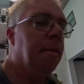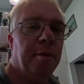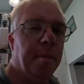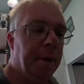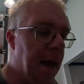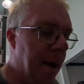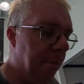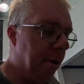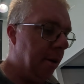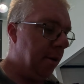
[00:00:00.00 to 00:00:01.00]
prop the
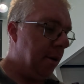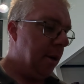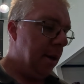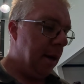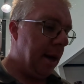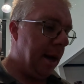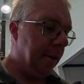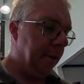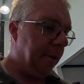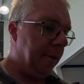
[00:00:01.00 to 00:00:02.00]
camera,
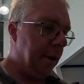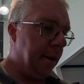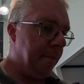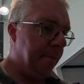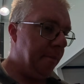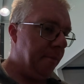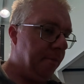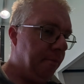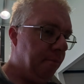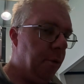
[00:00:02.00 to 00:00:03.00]
and
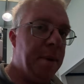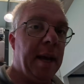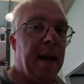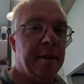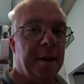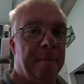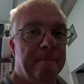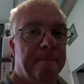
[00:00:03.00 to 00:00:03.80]
we'll make a gasket.